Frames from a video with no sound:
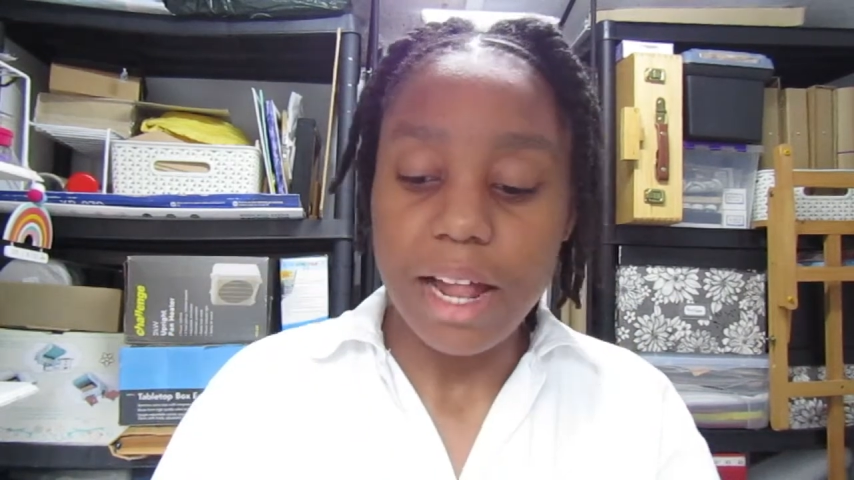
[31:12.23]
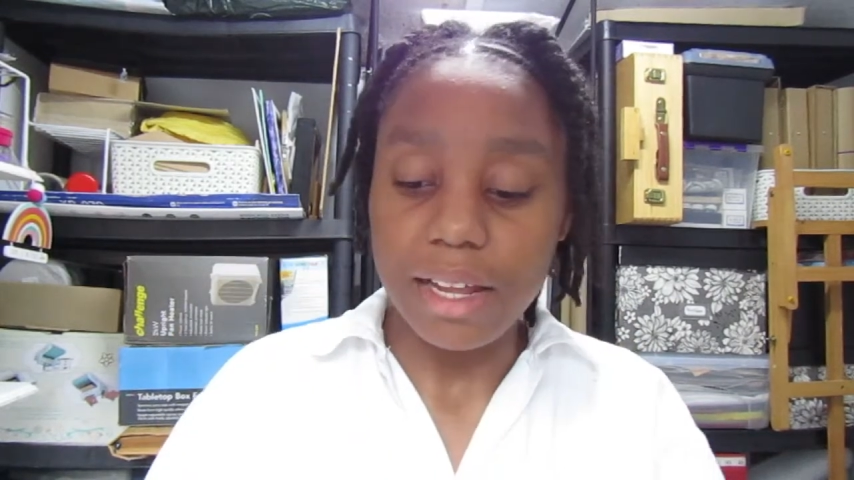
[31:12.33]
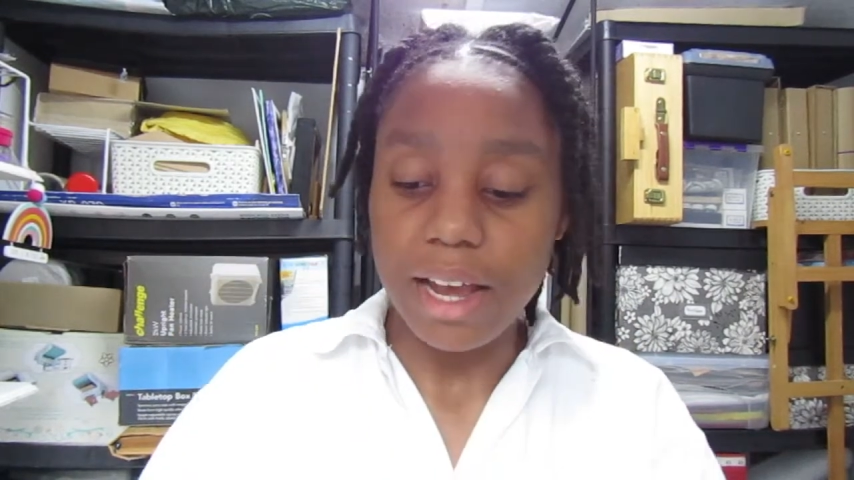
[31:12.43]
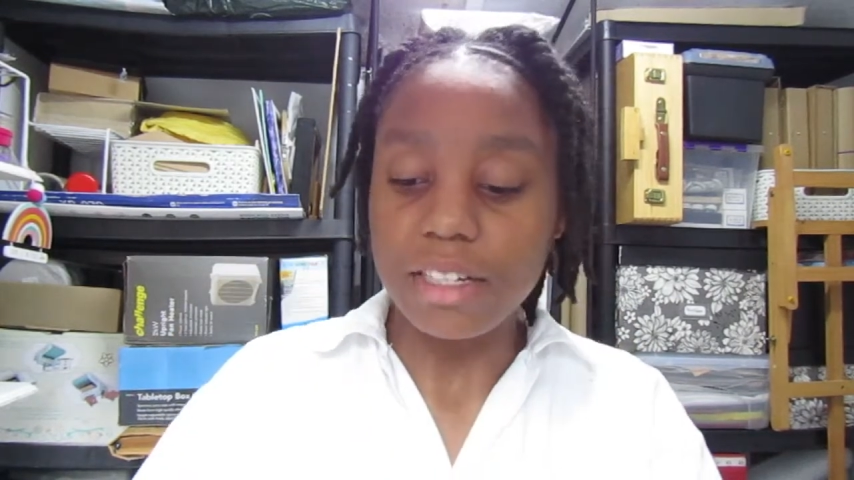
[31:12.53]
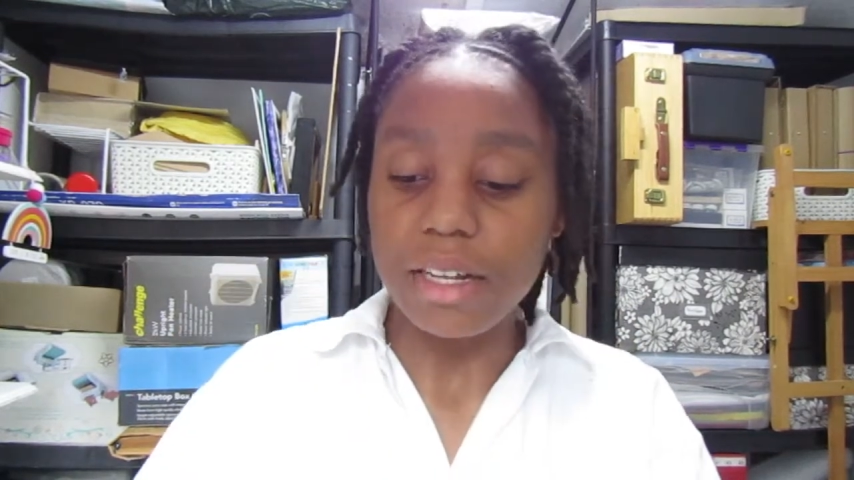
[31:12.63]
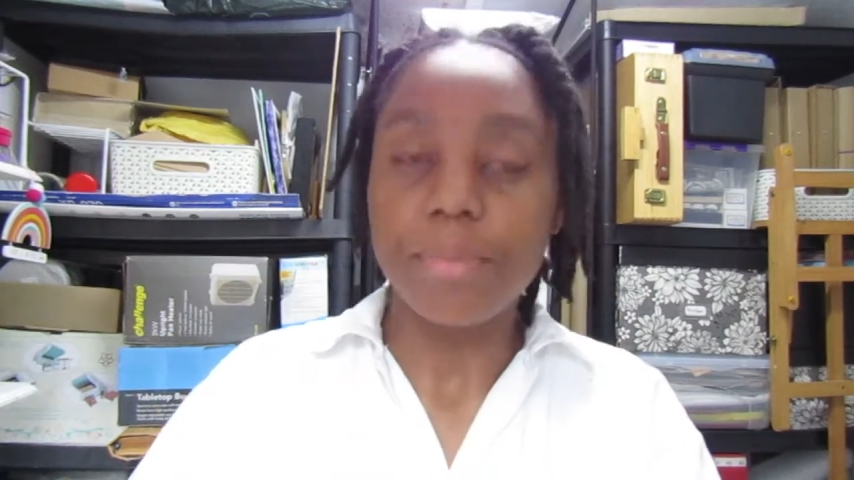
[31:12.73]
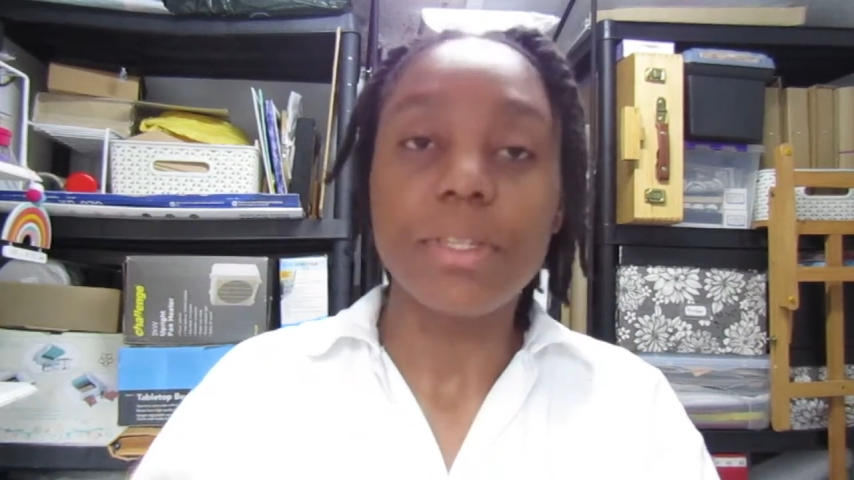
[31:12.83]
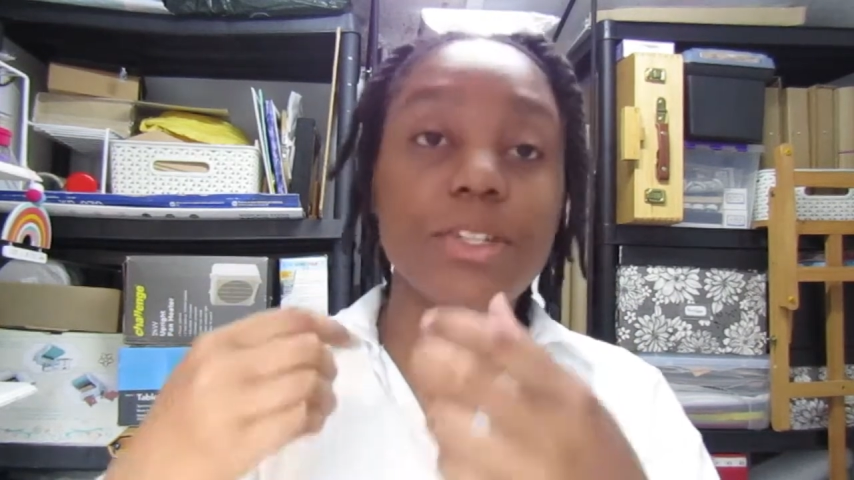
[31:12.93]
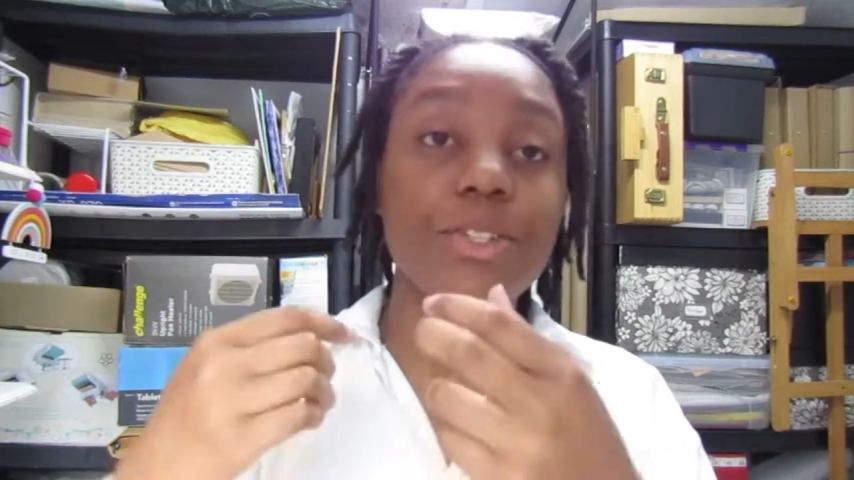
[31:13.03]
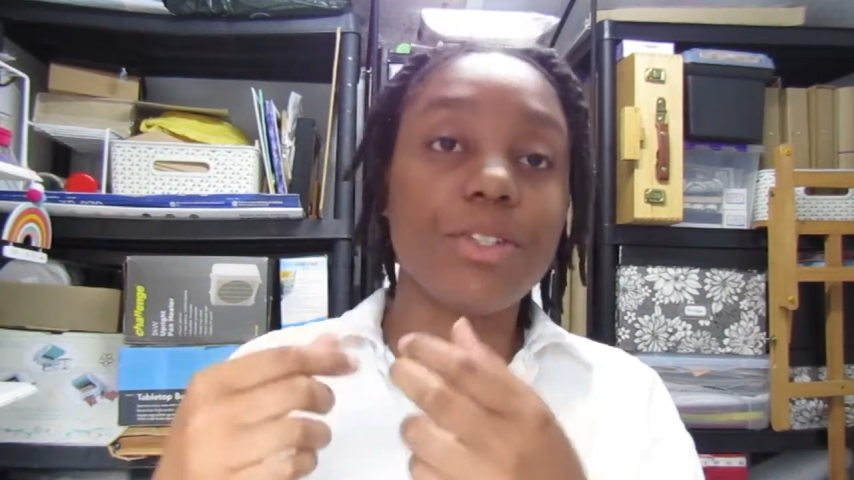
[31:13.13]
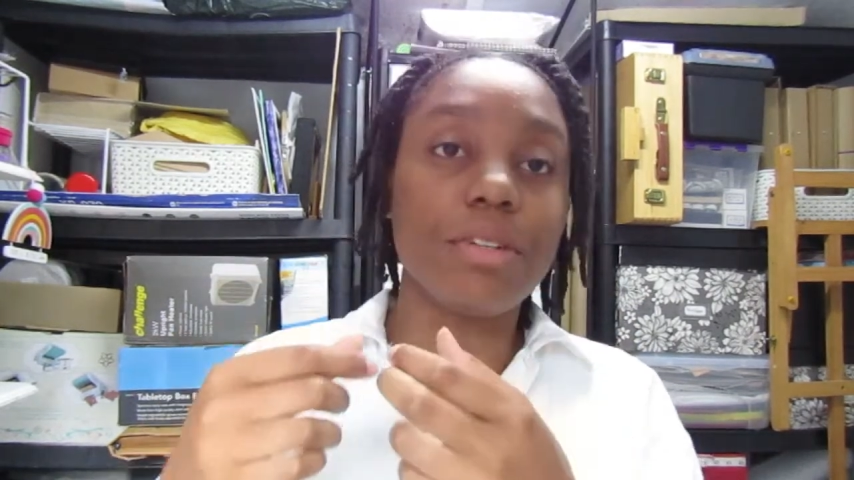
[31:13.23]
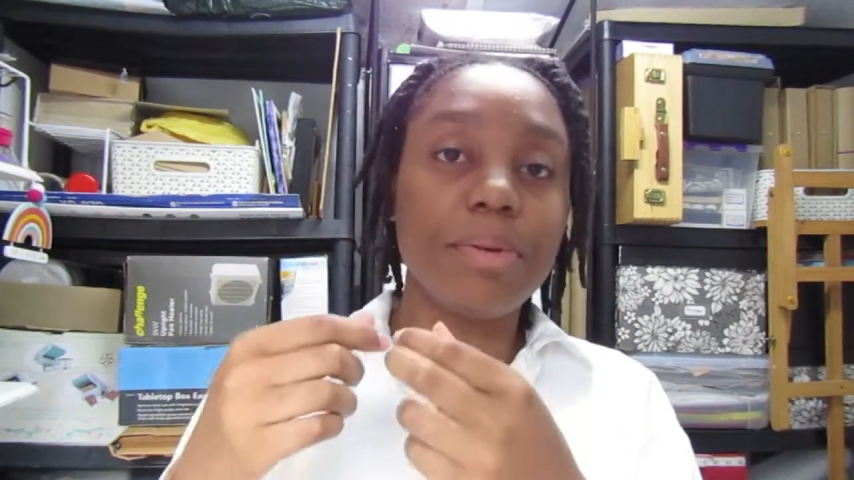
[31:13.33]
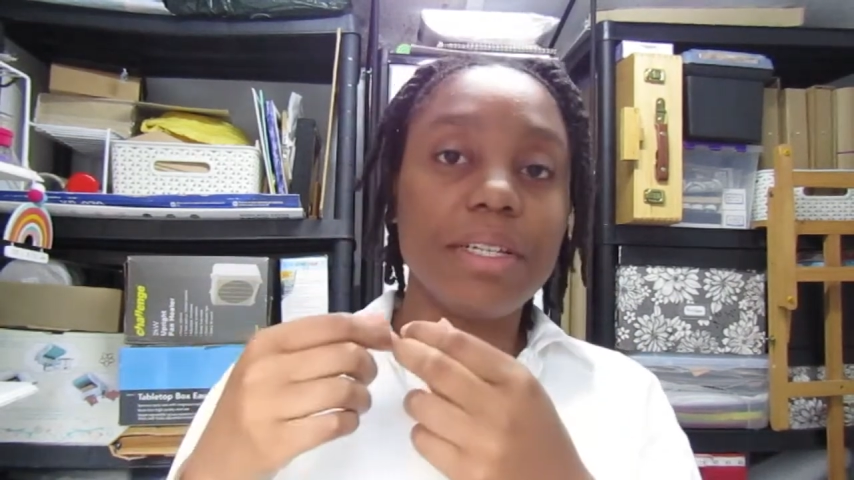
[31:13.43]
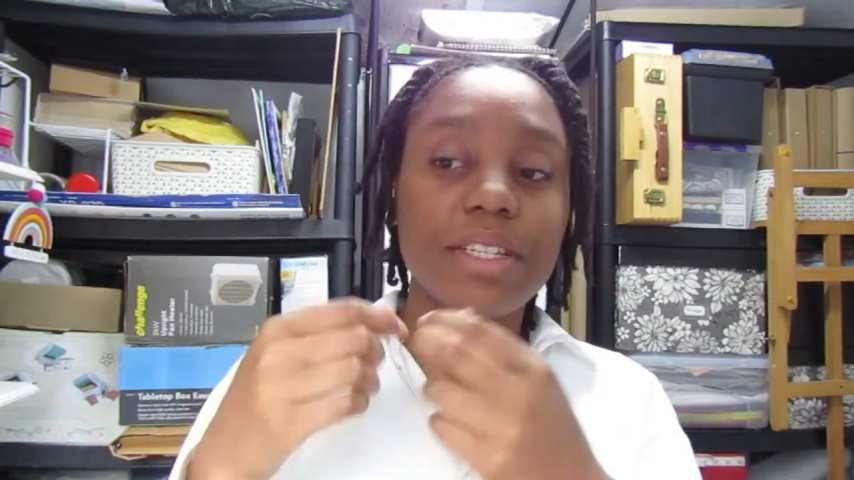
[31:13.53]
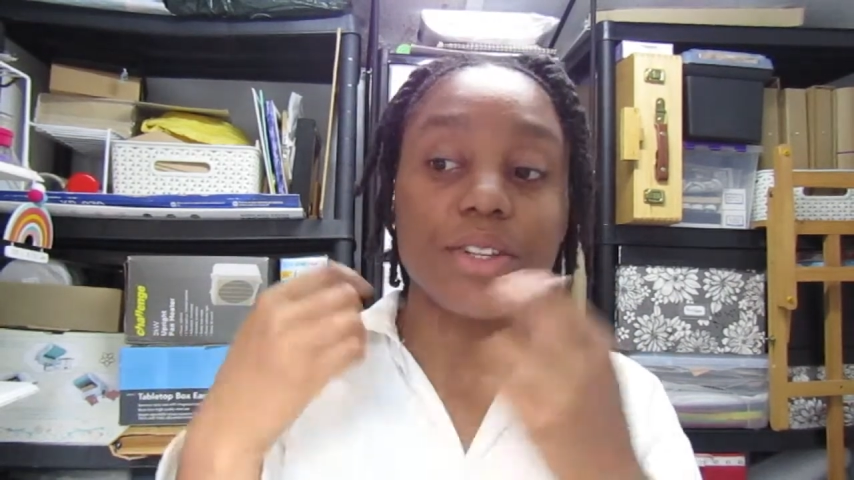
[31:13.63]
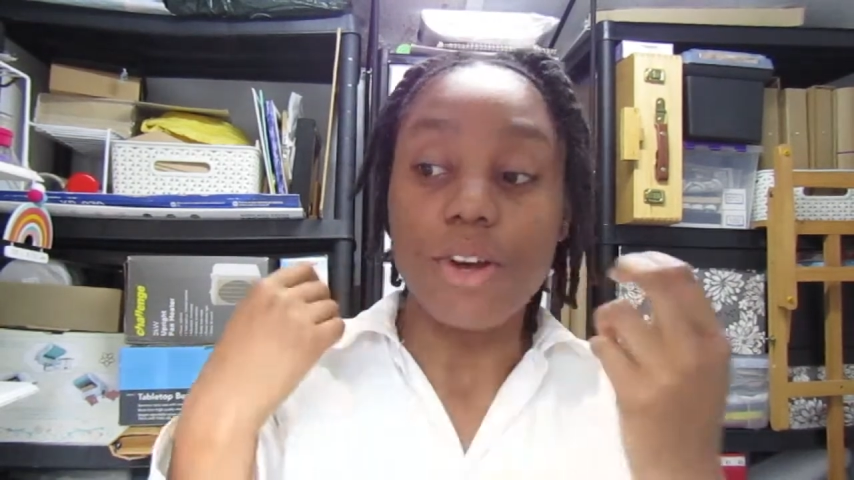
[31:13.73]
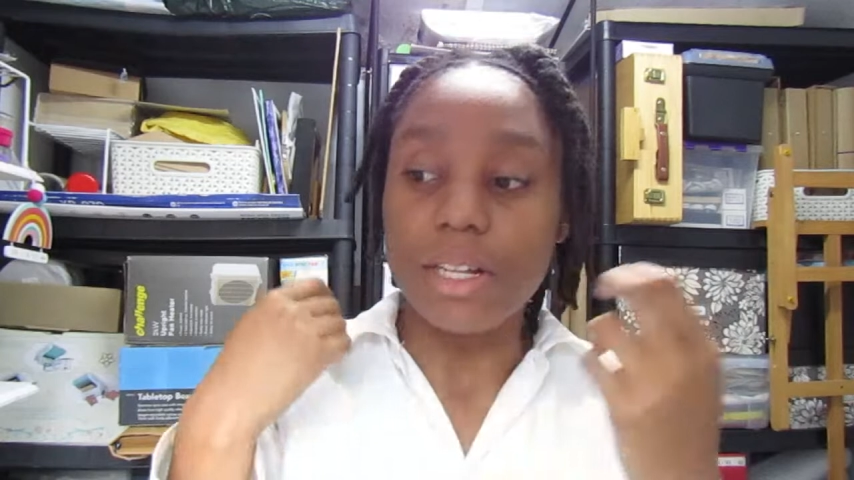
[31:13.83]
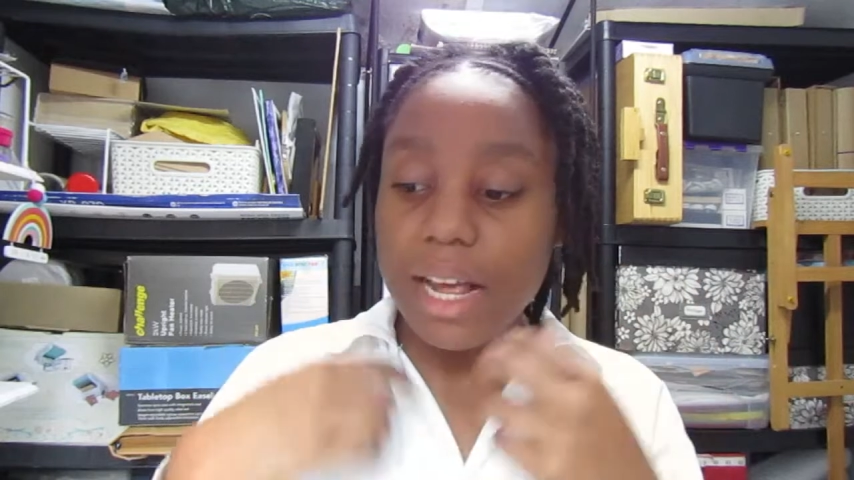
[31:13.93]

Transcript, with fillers: I'll kind of like put the jewelry pieces on,